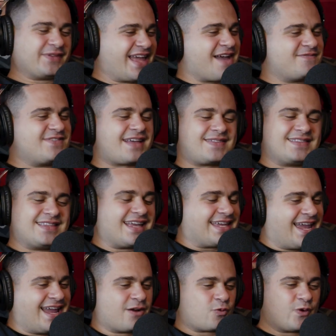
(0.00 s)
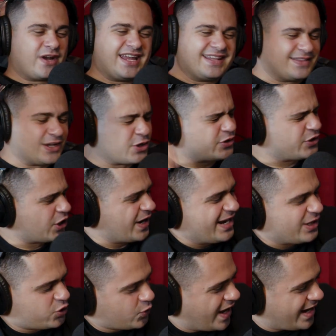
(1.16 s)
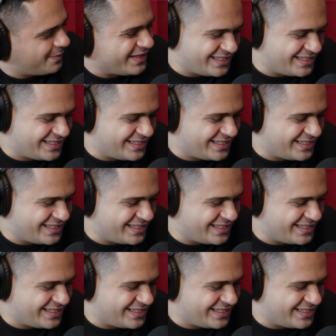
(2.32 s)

they have nothing. They can't read. They're incredibly